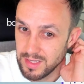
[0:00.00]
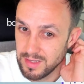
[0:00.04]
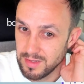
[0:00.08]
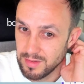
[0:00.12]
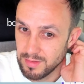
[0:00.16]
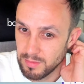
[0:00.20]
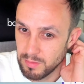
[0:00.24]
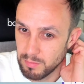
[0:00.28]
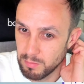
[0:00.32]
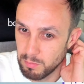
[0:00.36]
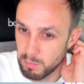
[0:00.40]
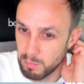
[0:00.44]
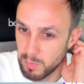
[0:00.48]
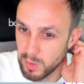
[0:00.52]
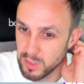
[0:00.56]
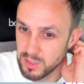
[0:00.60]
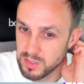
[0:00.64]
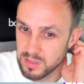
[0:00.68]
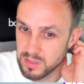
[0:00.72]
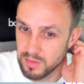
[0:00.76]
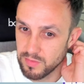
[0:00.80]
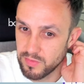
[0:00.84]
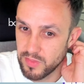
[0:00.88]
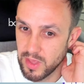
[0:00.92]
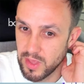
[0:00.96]

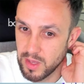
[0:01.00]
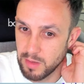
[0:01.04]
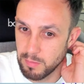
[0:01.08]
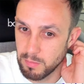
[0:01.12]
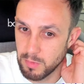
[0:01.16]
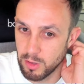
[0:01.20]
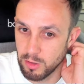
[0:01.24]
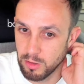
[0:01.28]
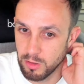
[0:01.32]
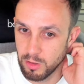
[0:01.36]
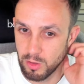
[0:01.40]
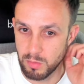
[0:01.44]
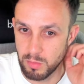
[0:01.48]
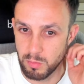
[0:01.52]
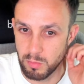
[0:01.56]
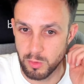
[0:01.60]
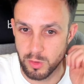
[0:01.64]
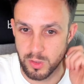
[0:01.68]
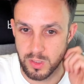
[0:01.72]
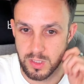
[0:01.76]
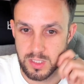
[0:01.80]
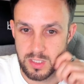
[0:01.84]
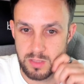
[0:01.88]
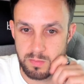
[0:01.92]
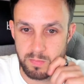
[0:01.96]
most of them are a lot more
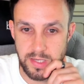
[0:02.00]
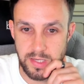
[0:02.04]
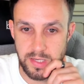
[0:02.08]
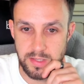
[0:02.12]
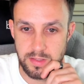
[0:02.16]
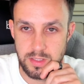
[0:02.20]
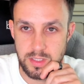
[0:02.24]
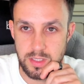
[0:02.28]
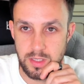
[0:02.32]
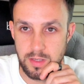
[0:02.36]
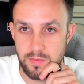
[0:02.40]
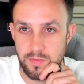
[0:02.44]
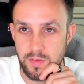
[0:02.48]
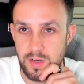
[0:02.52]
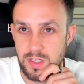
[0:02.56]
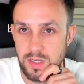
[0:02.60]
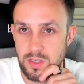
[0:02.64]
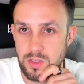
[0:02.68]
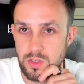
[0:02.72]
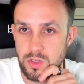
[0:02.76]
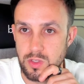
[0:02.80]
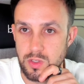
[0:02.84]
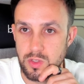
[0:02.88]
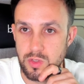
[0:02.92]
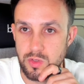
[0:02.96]
expensive. Let's
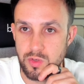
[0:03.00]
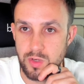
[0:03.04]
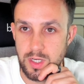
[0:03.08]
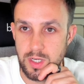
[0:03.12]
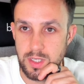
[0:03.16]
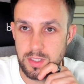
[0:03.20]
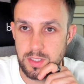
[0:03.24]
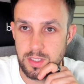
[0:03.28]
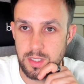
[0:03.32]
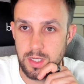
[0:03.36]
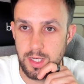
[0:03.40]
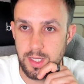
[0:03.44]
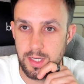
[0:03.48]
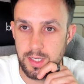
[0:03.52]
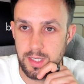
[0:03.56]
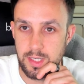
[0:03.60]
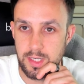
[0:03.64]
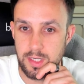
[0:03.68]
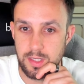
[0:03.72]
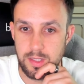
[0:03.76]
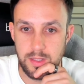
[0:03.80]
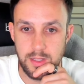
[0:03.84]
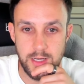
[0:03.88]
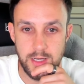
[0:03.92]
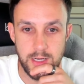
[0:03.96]
just
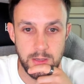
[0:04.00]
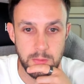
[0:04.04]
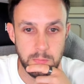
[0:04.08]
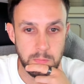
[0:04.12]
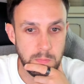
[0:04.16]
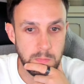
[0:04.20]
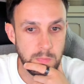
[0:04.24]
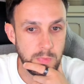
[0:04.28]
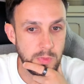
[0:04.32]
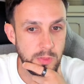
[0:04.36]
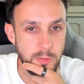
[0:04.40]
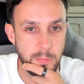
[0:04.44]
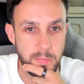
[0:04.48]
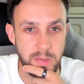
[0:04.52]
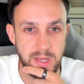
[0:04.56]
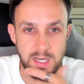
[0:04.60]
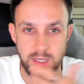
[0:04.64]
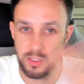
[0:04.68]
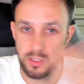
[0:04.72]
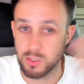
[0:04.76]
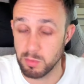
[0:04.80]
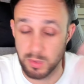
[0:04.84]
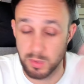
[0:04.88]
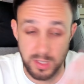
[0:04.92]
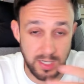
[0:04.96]
translate the
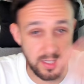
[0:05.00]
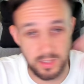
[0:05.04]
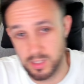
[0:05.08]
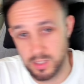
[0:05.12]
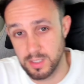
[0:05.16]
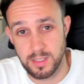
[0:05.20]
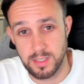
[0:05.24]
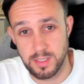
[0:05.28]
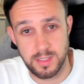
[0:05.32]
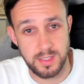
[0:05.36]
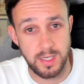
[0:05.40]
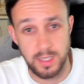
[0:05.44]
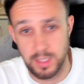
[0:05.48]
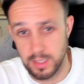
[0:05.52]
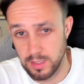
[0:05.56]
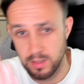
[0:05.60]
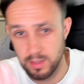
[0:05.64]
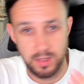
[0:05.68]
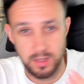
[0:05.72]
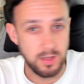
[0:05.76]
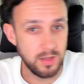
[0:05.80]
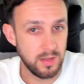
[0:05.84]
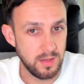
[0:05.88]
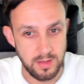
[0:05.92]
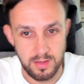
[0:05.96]
page so we can actually see
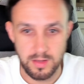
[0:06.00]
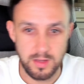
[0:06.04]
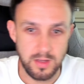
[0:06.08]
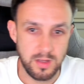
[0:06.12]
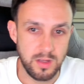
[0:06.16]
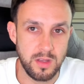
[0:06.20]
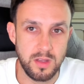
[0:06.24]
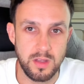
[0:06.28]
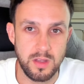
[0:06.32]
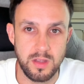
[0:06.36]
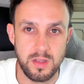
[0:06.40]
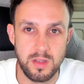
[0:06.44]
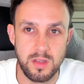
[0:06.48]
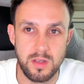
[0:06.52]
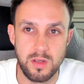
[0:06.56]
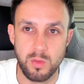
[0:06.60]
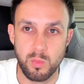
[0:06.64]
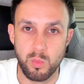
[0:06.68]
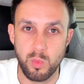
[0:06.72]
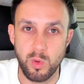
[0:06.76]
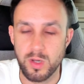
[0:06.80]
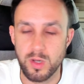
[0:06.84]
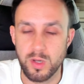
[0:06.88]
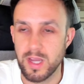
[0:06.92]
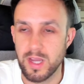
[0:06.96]

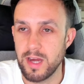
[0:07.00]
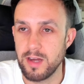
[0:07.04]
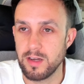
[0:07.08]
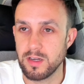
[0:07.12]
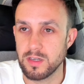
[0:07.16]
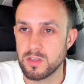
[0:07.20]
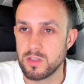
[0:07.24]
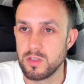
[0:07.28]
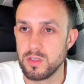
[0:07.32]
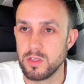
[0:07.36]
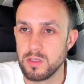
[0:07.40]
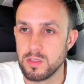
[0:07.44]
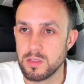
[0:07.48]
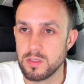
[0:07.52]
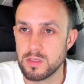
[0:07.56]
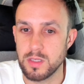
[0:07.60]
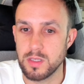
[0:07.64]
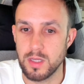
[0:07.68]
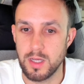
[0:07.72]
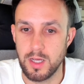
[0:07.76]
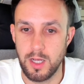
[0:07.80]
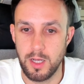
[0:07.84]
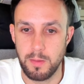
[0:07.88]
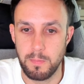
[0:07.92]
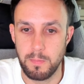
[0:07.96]
what characters
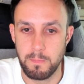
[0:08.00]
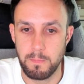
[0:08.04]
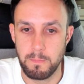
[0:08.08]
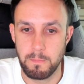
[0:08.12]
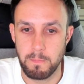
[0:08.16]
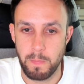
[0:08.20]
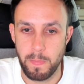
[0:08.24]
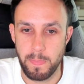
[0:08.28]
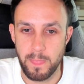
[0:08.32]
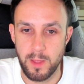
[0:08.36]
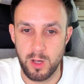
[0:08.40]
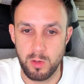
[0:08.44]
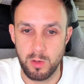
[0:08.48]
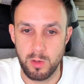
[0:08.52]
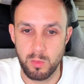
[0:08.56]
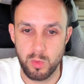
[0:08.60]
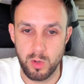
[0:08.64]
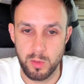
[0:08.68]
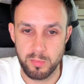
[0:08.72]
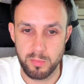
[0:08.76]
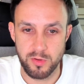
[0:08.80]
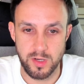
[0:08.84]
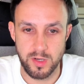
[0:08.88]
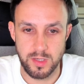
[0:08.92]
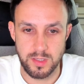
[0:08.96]
are
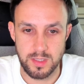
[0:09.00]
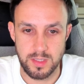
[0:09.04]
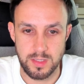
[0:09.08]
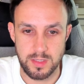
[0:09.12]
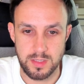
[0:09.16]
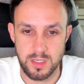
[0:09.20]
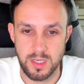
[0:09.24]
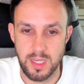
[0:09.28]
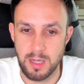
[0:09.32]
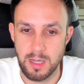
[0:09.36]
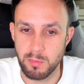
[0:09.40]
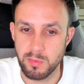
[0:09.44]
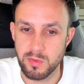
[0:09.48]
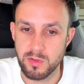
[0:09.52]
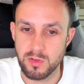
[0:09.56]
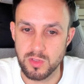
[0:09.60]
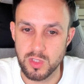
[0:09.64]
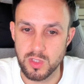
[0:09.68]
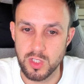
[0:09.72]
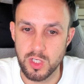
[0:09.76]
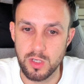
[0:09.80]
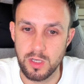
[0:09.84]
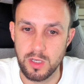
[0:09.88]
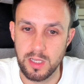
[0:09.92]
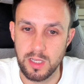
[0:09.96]
what prices. So yeah, we've got
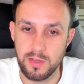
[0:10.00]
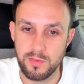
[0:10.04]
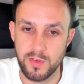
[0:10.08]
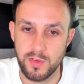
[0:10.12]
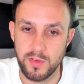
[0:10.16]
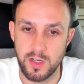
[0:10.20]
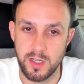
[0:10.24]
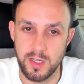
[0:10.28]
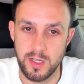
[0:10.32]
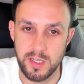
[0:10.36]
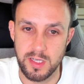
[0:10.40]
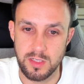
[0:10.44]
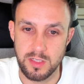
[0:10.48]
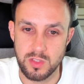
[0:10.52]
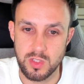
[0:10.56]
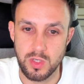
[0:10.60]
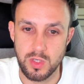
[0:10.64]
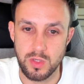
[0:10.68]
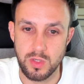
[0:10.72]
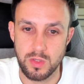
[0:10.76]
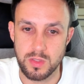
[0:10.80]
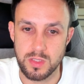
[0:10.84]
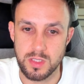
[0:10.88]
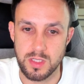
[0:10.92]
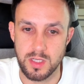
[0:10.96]
2 Levi,
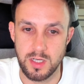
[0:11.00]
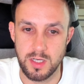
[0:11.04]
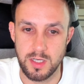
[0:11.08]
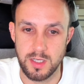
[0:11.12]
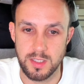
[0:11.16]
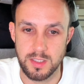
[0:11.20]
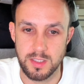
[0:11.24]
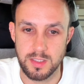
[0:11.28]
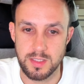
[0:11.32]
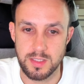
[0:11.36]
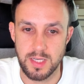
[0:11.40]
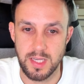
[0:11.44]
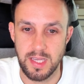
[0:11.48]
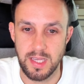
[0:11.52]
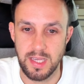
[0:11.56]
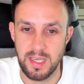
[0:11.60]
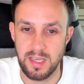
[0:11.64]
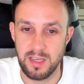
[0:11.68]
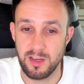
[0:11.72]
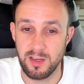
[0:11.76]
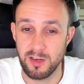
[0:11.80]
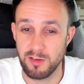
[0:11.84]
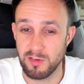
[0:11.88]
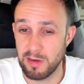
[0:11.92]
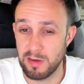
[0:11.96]
2 stars
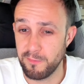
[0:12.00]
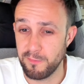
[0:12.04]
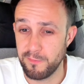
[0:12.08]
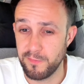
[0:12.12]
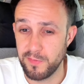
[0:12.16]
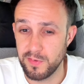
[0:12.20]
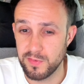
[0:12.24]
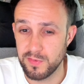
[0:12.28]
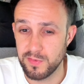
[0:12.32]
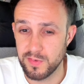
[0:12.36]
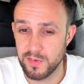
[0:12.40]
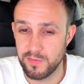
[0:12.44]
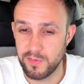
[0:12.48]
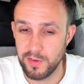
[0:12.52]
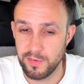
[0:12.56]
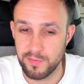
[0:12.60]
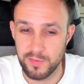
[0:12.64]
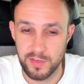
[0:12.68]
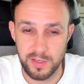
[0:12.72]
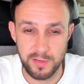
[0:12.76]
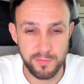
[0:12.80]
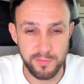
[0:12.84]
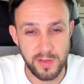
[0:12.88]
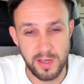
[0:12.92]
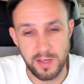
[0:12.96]
here, around
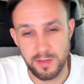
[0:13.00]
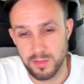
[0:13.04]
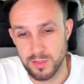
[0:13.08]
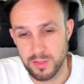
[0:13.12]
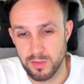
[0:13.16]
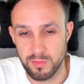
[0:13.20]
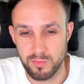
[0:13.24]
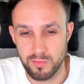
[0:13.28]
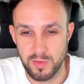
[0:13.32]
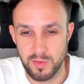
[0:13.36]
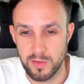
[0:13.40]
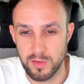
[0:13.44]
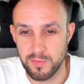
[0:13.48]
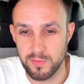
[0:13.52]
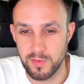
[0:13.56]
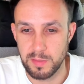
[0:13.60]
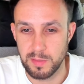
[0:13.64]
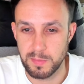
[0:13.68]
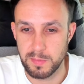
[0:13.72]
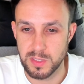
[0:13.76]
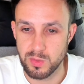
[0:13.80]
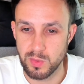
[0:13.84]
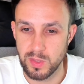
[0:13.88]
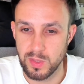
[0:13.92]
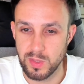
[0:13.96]
50,000 roughly
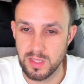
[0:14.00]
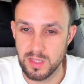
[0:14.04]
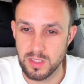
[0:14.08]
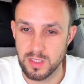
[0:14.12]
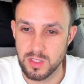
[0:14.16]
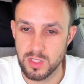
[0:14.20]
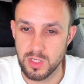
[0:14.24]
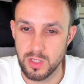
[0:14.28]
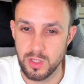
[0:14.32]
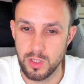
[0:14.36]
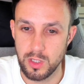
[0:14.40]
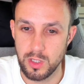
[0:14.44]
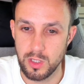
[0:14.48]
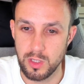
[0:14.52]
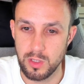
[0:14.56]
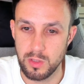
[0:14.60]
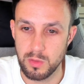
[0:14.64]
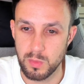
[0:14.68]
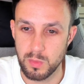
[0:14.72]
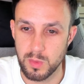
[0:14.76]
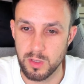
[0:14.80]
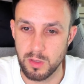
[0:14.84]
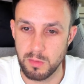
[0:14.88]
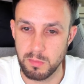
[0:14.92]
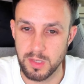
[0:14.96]
between the 2.
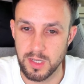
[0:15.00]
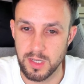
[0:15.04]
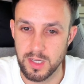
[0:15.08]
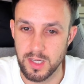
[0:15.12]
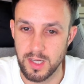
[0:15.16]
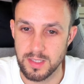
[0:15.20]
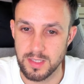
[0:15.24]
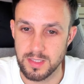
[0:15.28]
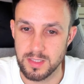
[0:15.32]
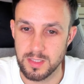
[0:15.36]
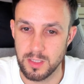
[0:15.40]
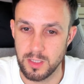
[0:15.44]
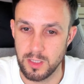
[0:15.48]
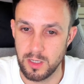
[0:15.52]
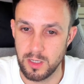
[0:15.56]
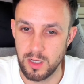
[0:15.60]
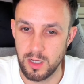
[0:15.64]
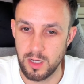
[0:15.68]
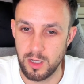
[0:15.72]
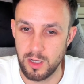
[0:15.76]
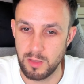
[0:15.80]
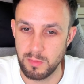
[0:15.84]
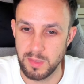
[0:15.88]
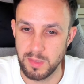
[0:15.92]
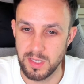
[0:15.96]
We got Mikasa.
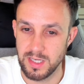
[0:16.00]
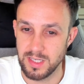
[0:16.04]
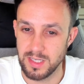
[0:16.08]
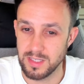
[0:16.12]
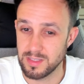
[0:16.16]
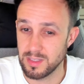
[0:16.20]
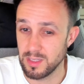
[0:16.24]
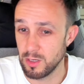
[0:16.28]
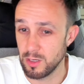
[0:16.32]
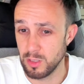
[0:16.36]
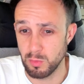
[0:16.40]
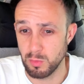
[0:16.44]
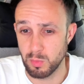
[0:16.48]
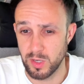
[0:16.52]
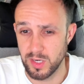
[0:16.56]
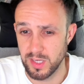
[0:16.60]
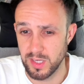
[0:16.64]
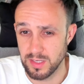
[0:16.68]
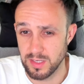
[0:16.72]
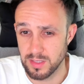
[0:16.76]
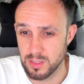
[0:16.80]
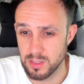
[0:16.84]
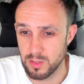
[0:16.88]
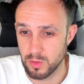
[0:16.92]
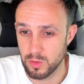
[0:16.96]
Armin is the only one
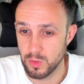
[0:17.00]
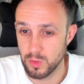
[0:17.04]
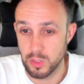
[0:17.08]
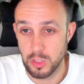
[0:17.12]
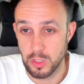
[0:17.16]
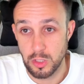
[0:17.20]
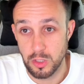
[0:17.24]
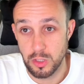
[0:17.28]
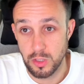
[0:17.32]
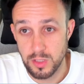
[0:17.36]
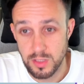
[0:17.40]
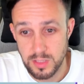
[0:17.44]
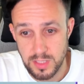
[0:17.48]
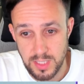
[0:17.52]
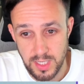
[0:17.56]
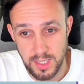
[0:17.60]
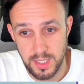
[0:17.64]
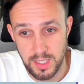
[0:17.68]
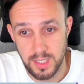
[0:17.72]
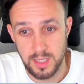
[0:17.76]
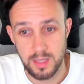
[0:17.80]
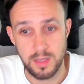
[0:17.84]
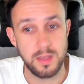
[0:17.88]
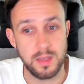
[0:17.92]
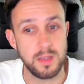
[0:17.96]
in stock on
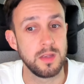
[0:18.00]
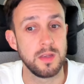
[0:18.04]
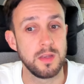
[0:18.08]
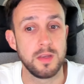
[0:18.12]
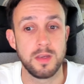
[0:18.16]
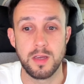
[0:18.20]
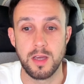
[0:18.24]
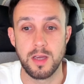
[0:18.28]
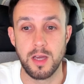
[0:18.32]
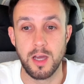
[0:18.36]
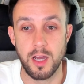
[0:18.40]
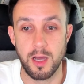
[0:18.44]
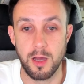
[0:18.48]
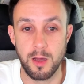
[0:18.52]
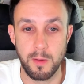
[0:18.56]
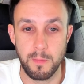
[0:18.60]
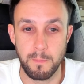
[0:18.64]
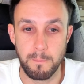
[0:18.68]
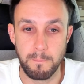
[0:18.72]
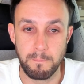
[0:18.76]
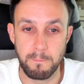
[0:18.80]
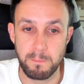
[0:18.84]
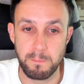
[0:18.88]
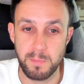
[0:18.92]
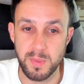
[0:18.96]
AOT.
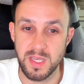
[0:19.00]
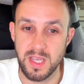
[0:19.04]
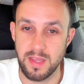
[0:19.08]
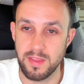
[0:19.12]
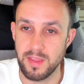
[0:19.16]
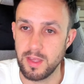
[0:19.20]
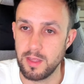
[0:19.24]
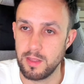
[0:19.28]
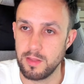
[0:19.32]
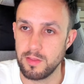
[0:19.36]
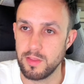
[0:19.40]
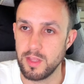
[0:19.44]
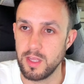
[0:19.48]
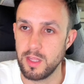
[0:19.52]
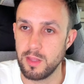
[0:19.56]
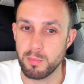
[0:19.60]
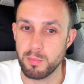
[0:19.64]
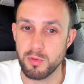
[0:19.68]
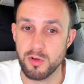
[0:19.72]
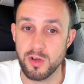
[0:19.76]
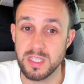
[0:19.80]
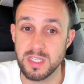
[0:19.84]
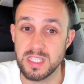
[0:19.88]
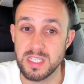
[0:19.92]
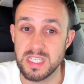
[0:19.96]
But yeah, they're the
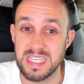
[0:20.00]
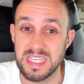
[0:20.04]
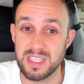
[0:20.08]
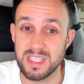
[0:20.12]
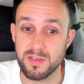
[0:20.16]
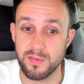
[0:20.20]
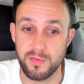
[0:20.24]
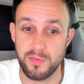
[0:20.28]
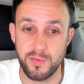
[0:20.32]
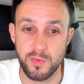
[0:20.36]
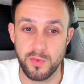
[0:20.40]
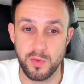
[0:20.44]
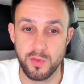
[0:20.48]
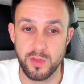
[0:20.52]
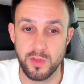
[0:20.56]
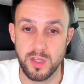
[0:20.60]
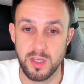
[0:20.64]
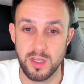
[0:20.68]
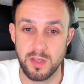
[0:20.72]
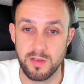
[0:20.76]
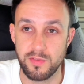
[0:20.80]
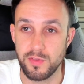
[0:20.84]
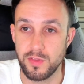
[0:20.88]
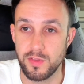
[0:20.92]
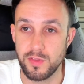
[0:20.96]
prices for
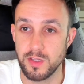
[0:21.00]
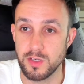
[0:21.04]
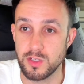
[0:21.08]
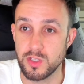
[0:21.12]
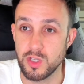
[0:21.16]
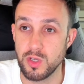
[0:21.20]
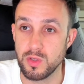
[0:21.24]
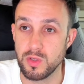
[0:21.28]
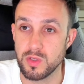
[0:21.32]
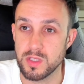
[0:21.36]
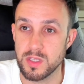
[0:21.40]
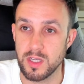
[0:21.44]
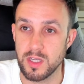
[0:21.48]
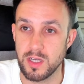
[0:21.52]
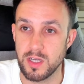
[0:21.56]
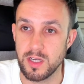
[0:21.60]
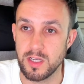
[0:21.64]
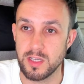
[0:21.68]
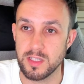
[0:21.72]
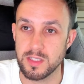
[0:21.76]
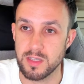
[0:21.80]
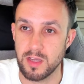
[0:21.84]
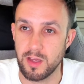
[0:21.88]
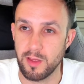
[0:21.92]
the 2 stars. I